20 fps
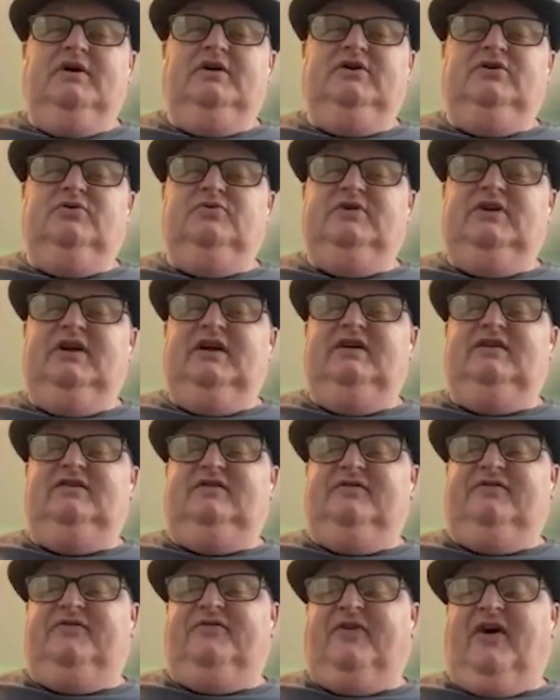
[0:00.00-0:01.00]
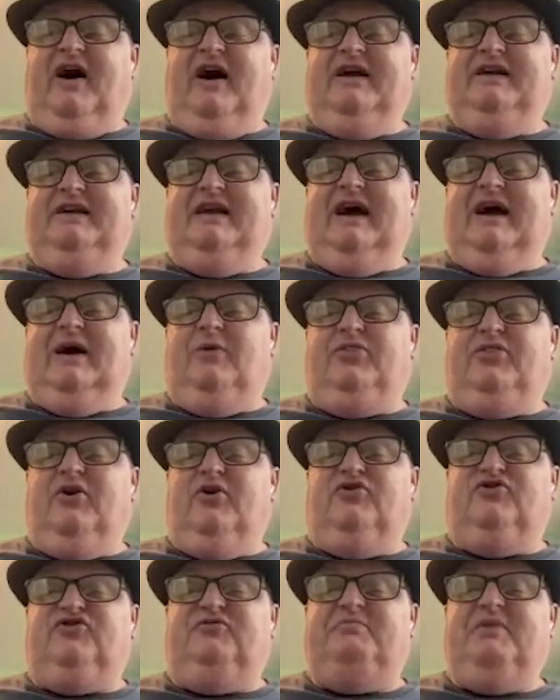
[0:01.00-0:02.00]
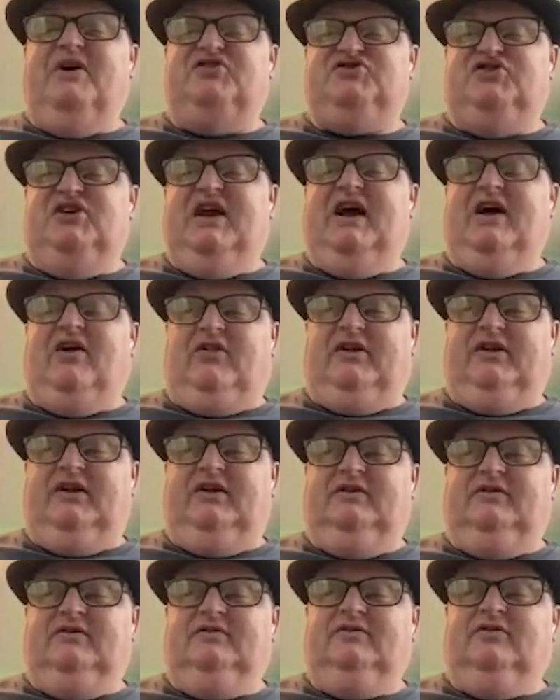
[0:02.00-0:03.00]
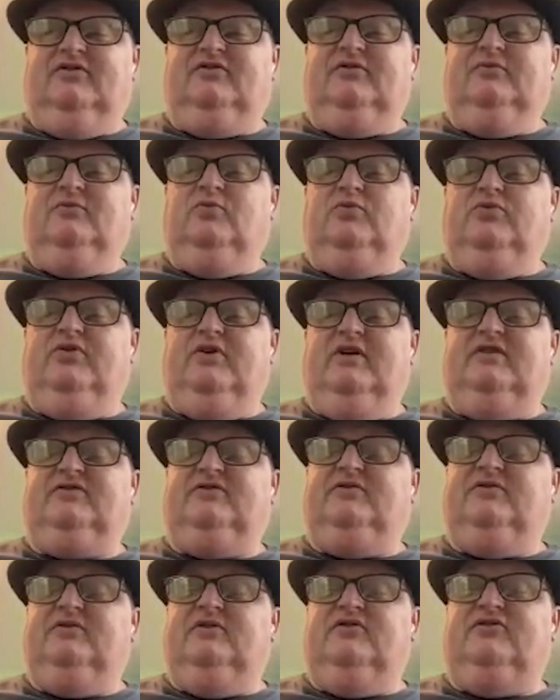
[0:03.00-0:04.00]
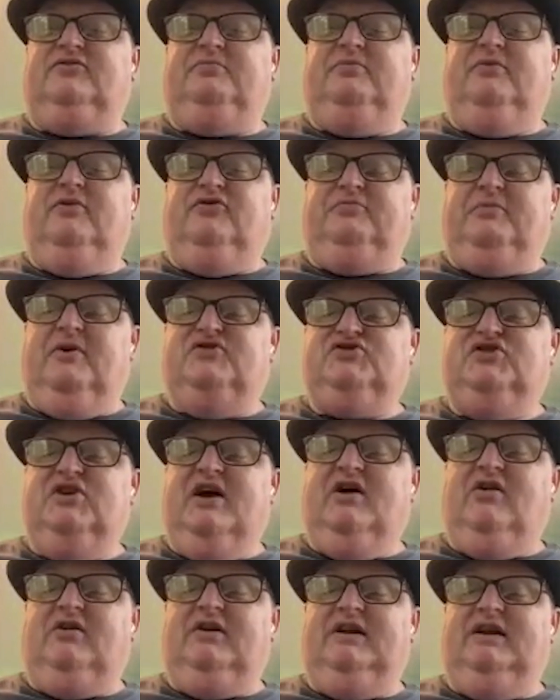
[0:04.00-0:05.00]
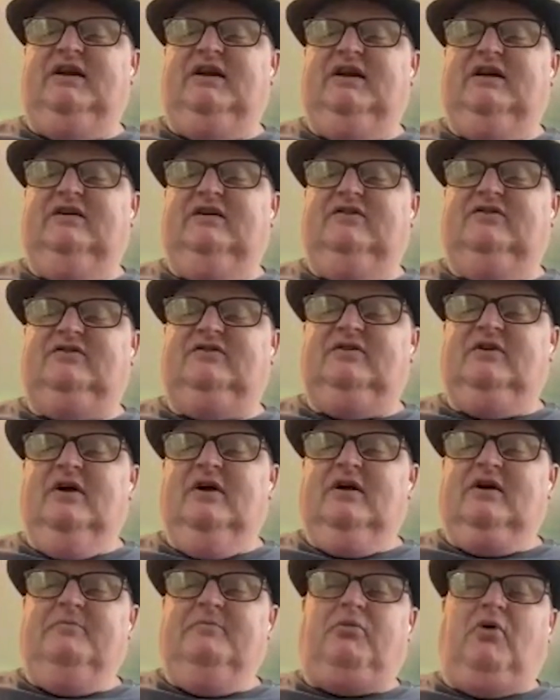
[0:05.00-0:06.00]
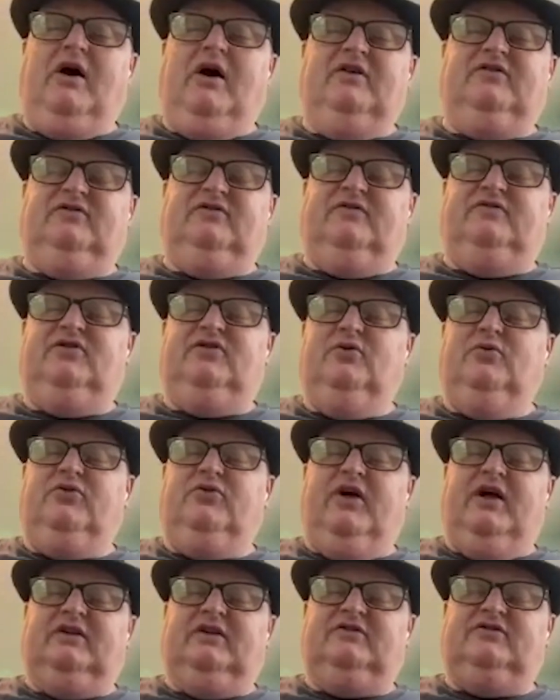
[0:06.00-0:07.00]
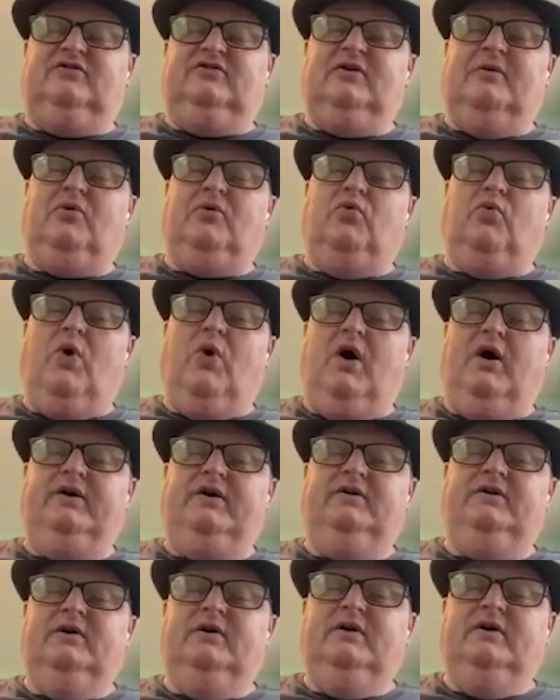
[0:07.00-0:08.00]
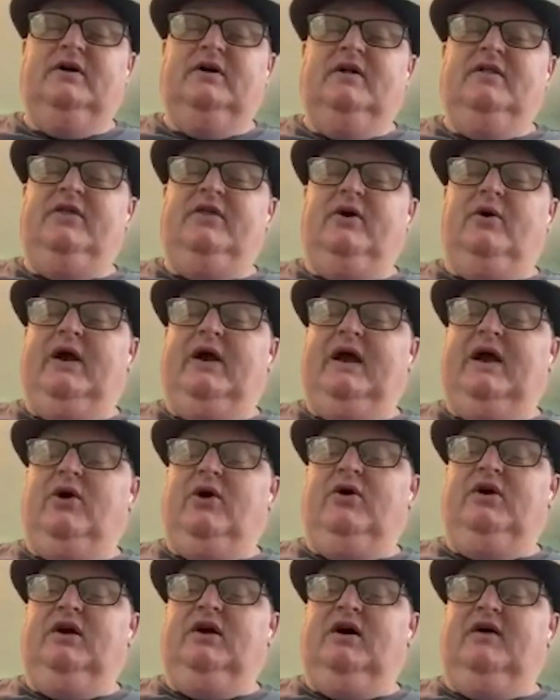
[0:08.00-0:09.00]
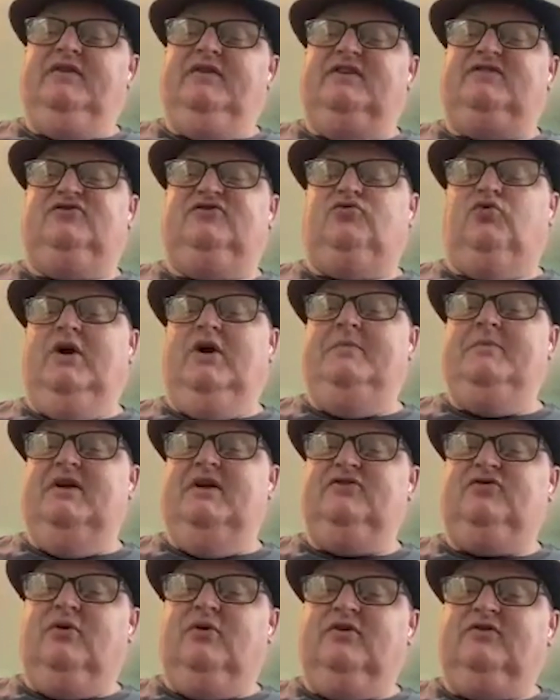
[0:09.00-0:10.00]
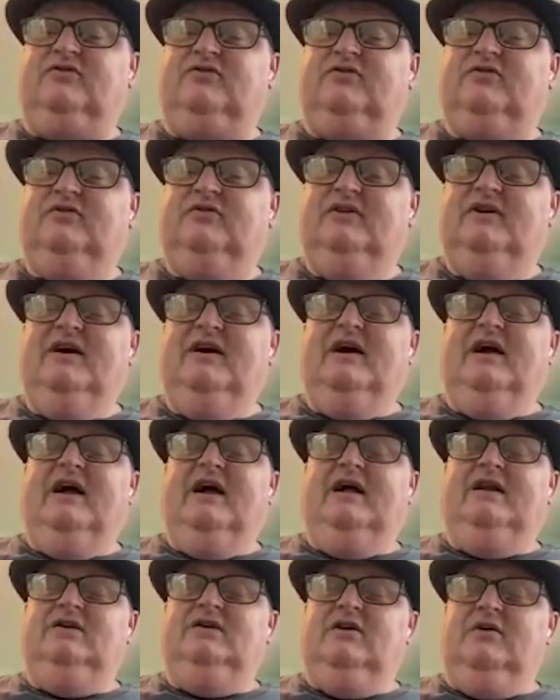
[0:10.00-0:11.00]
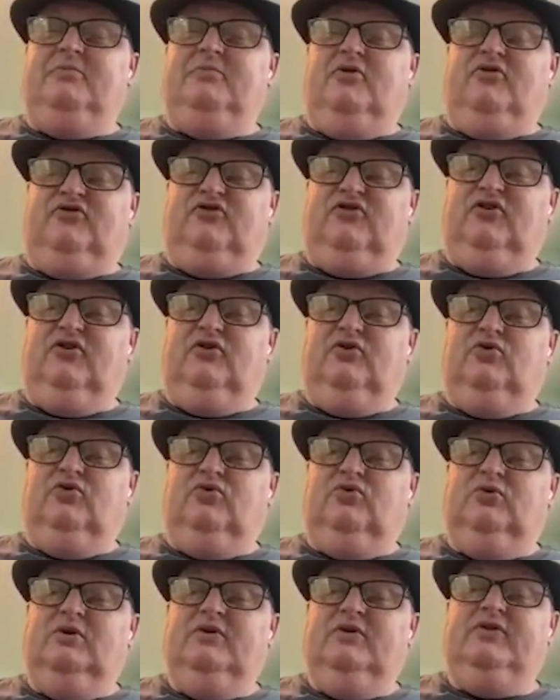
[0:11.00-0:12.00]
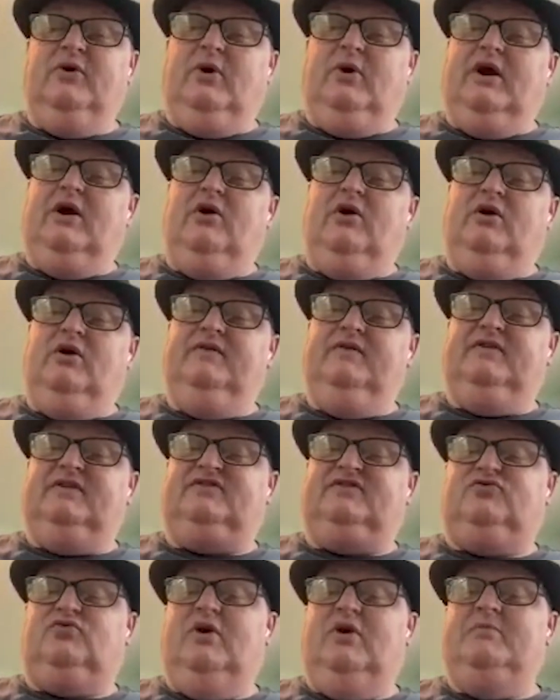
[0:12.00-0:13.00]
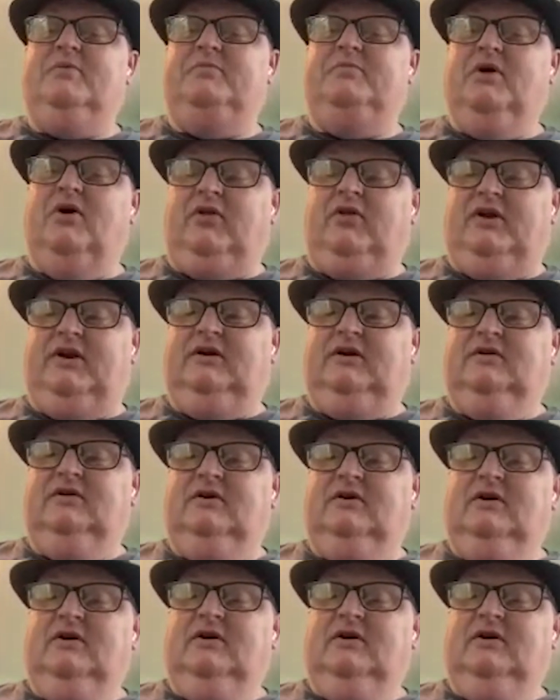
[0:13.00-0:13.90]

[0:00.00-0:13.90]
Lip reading: you need to find out their speciality. Their speciality comprises of two things. Number one, their area of extreme interest, and number two, their area of extreme ability.